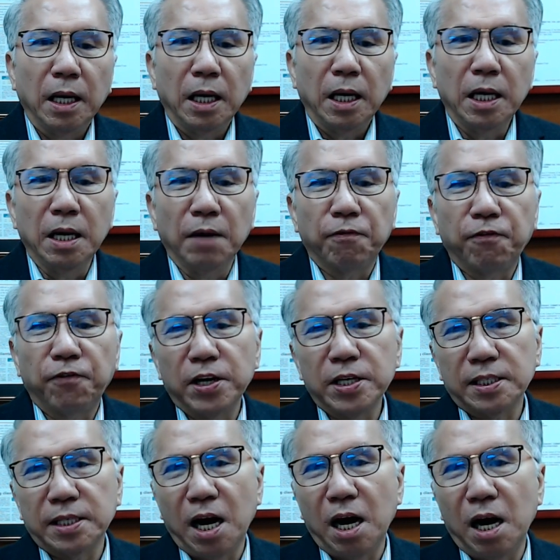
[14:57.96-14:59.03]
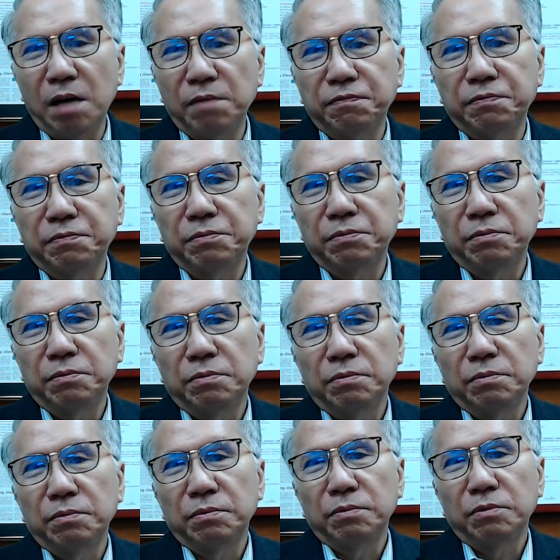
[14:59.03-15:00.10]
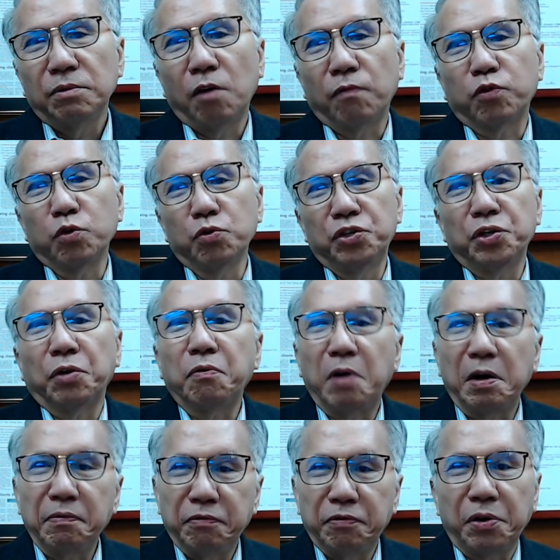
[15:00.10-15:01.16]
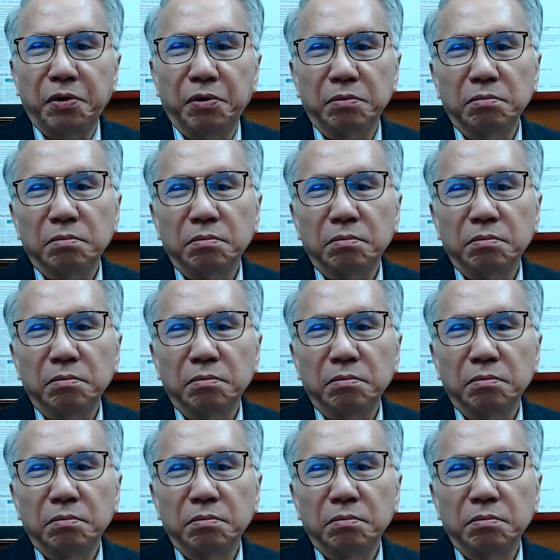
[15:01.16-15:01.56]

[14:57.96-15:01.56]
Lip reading: In the first half of 2014,